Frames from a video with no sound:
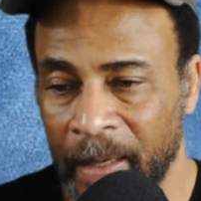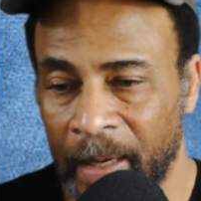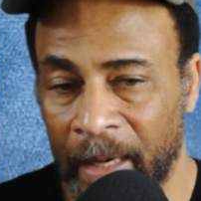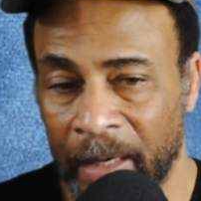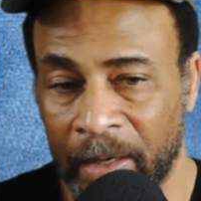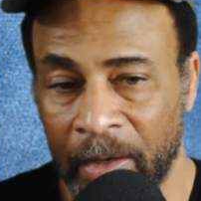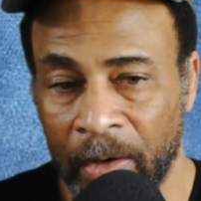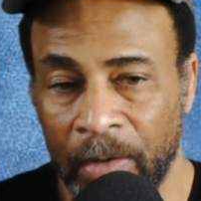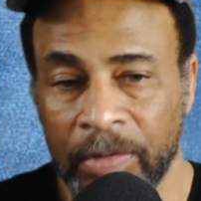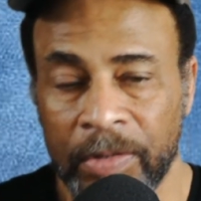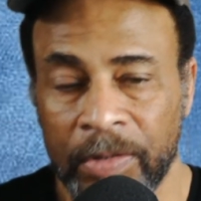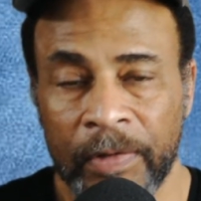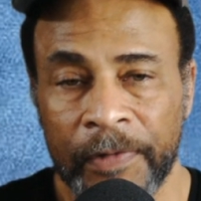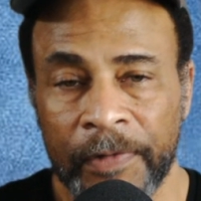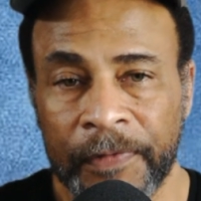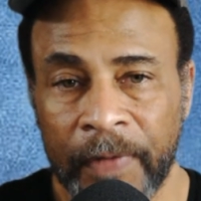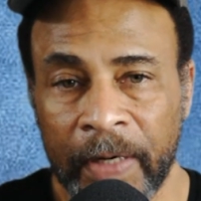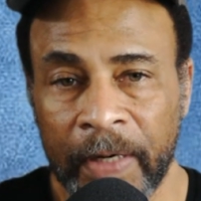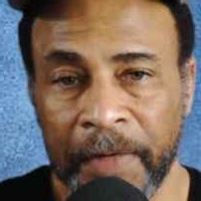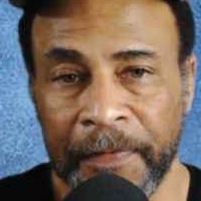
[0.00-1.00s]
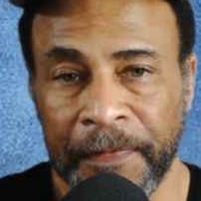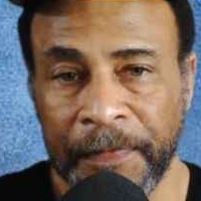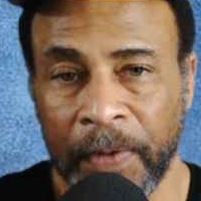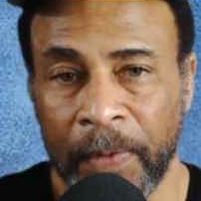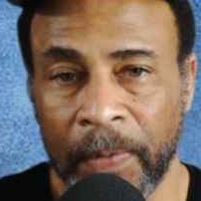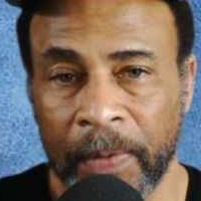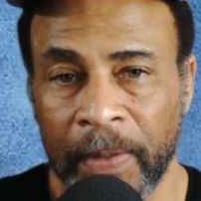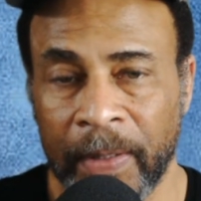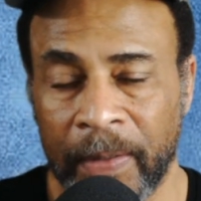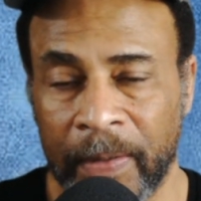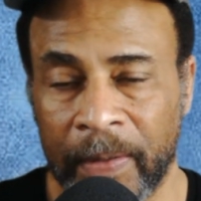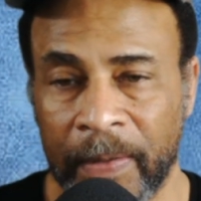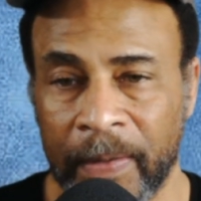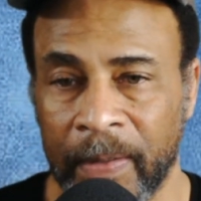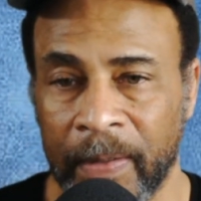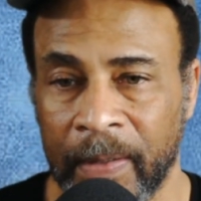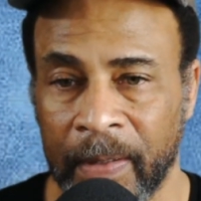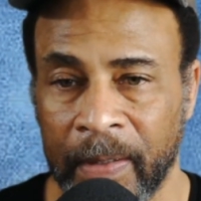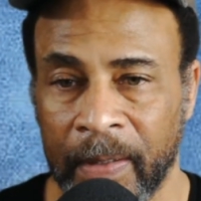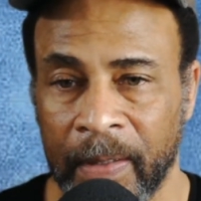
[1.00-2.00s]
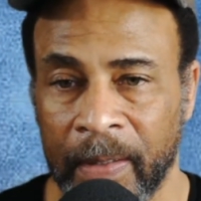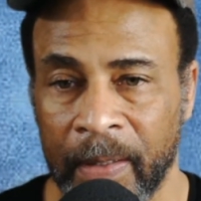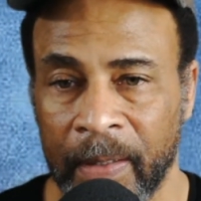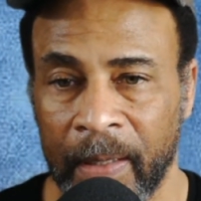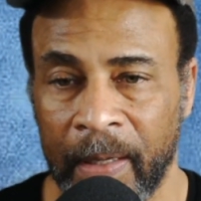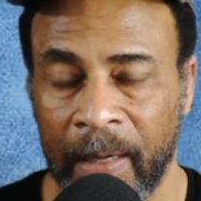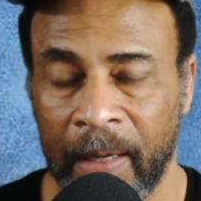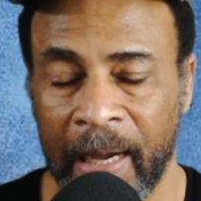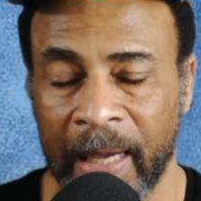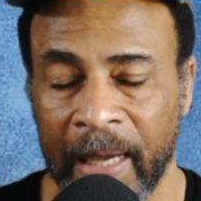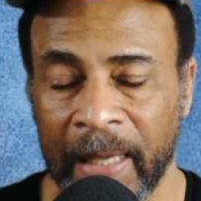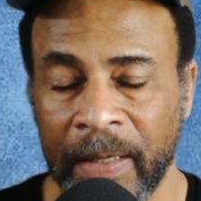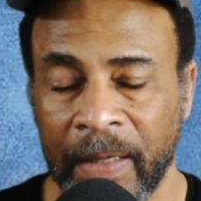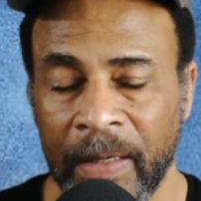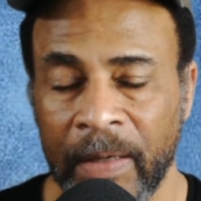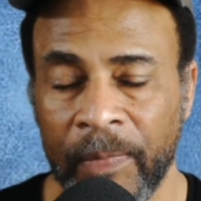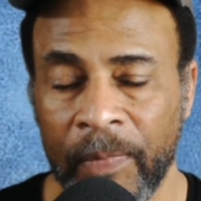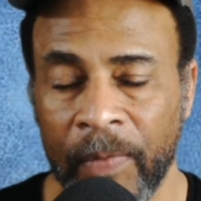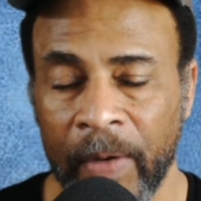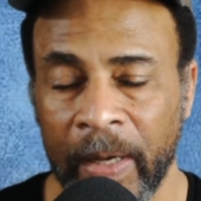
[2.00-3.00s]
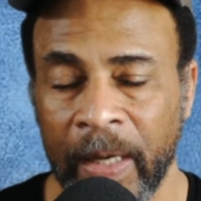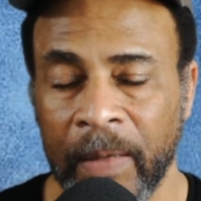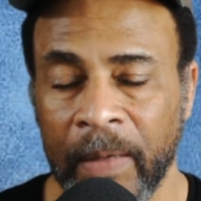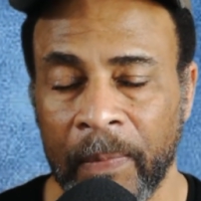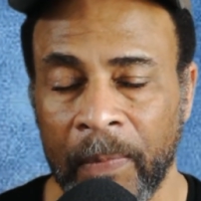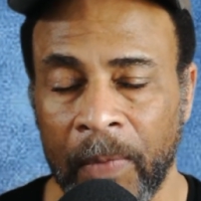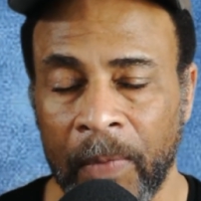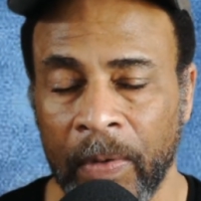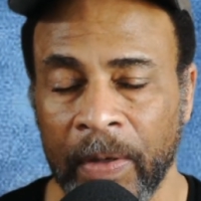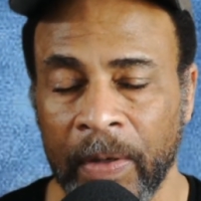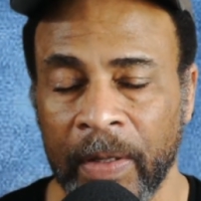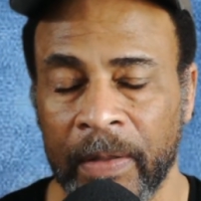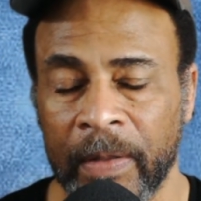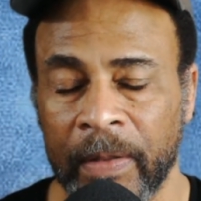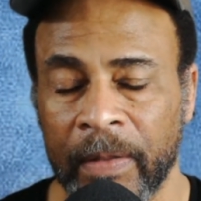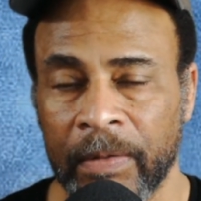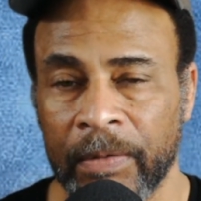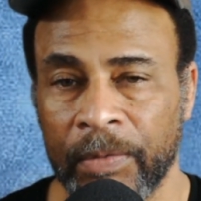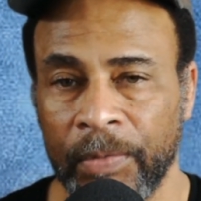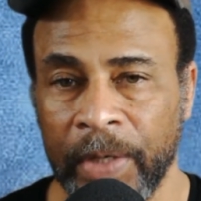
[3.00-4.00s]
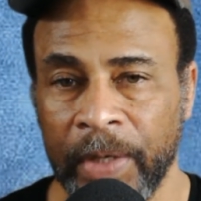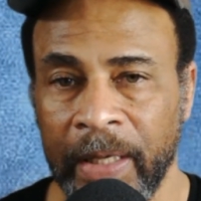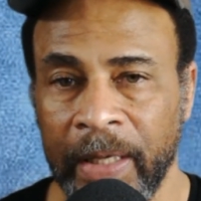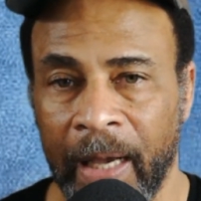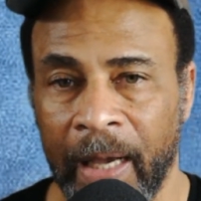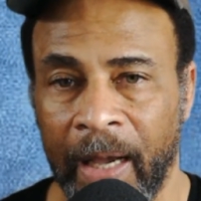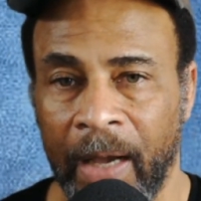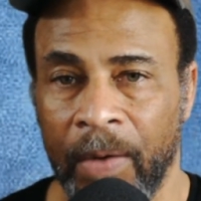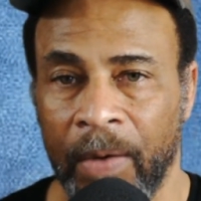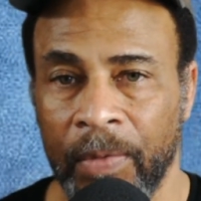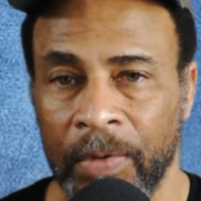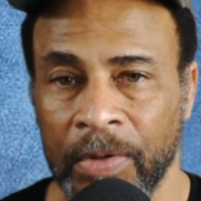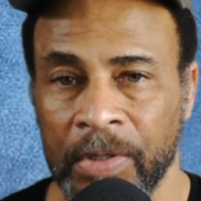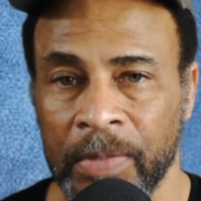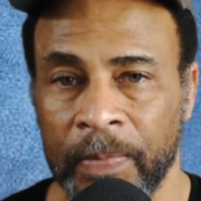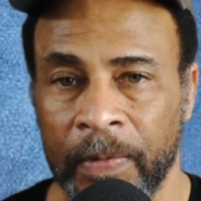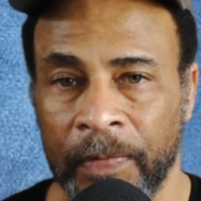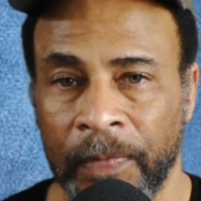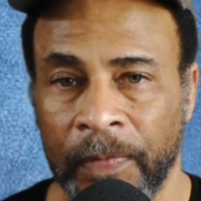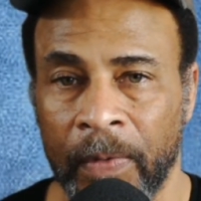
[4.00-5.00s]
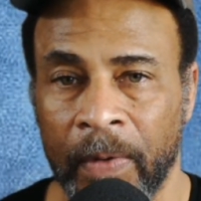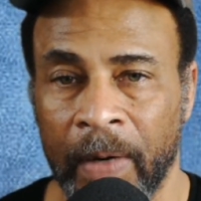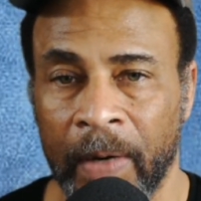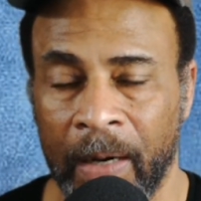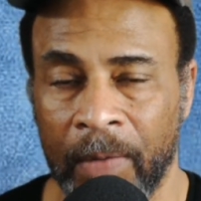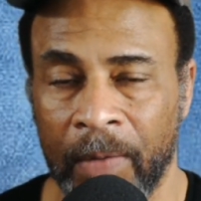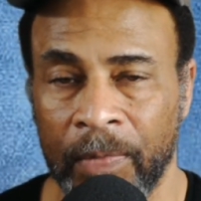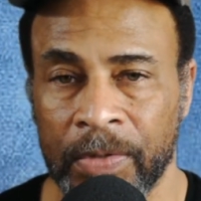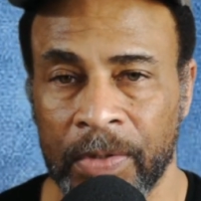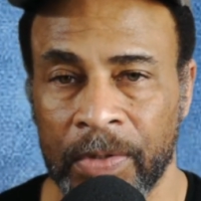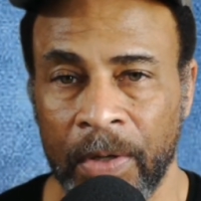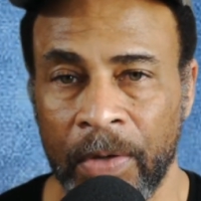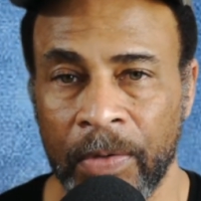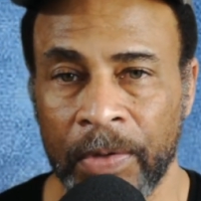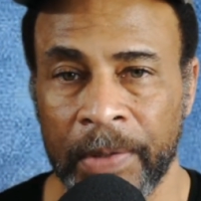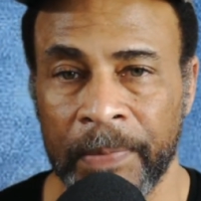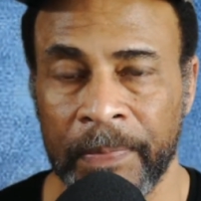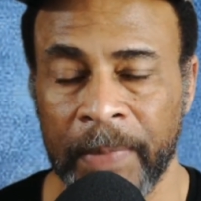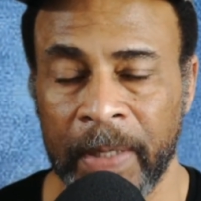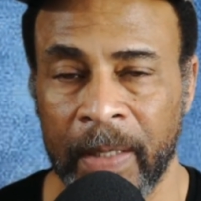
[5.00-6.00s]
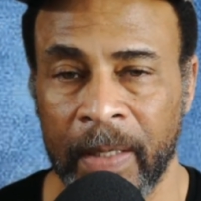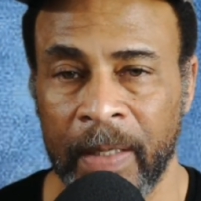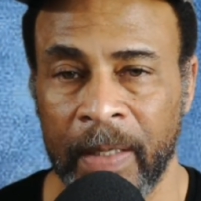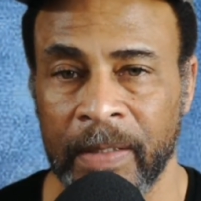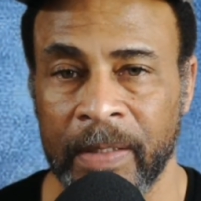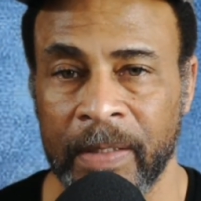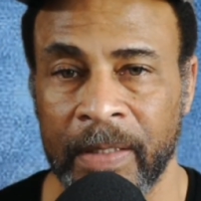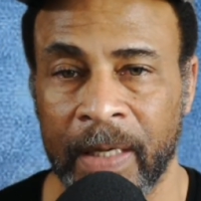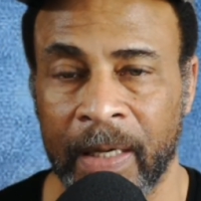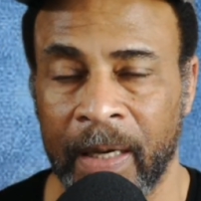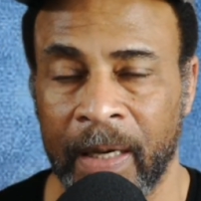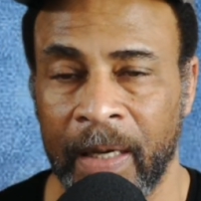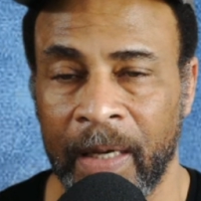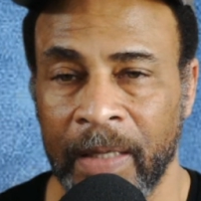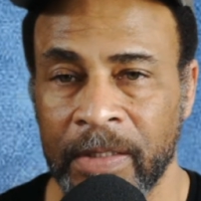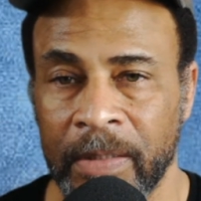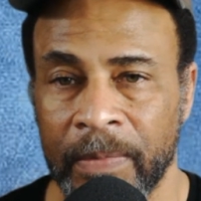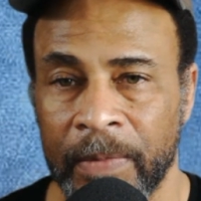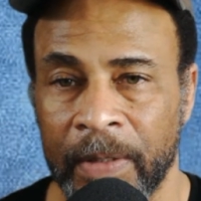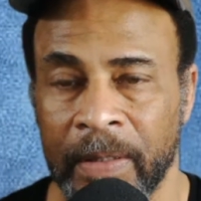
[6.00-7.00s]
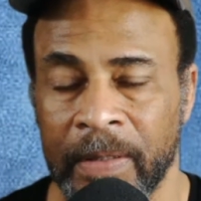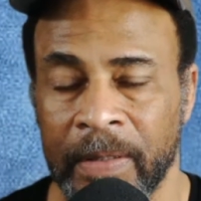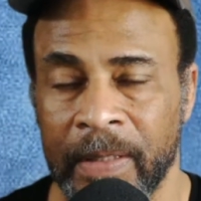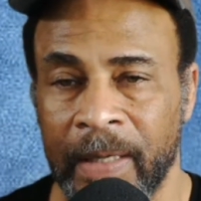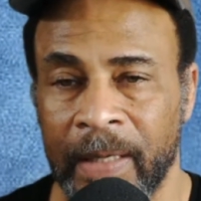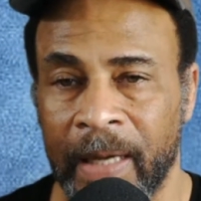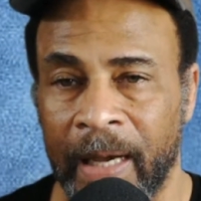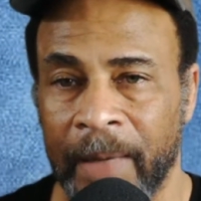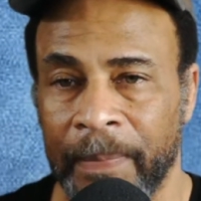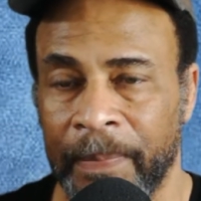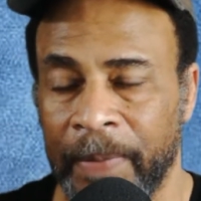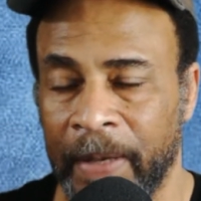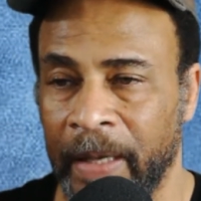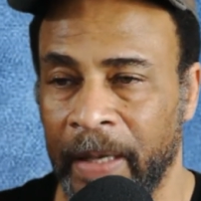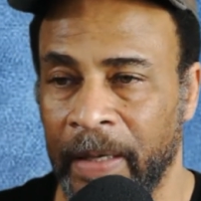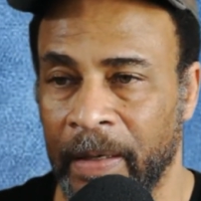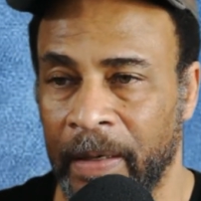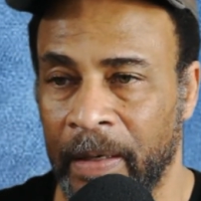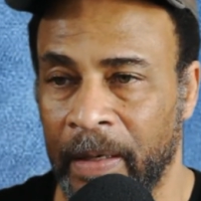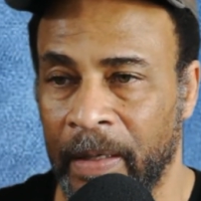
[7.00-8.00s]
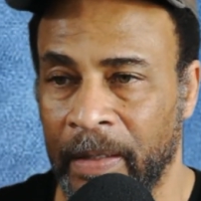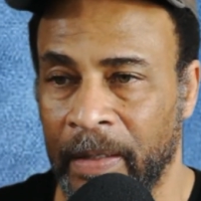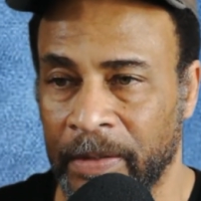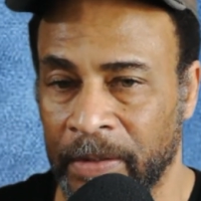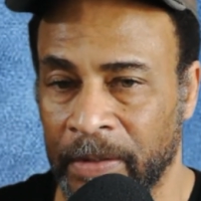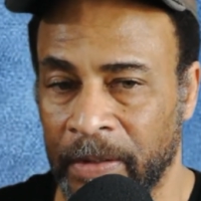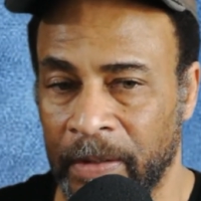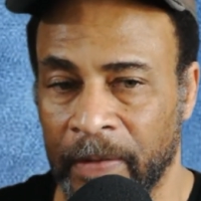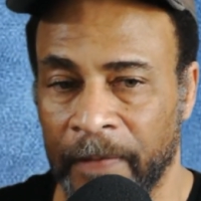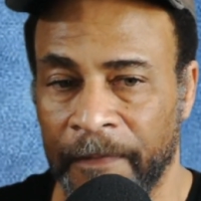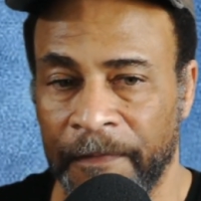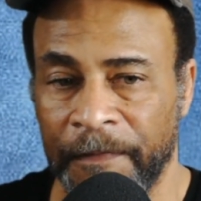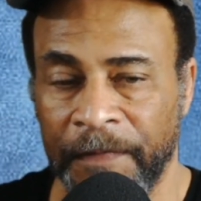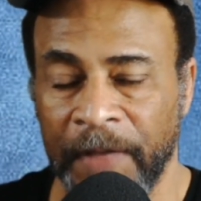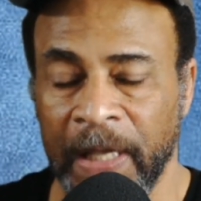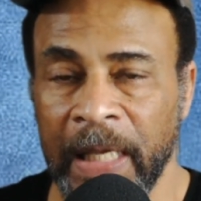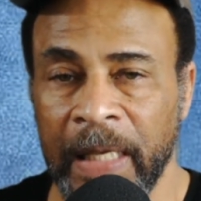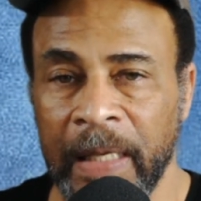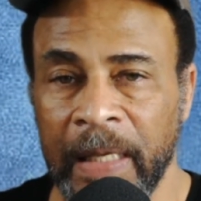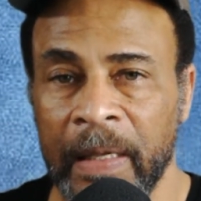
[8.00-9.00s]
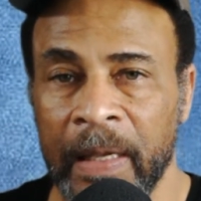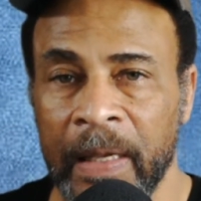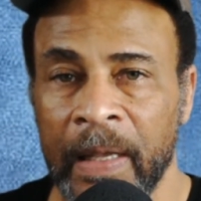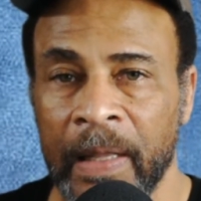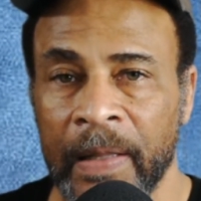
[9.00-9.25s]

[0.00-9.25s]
I go to a freight forwarder. I ended up waiting more than 3 hours before I was loaded because the customer did not pay a certain fee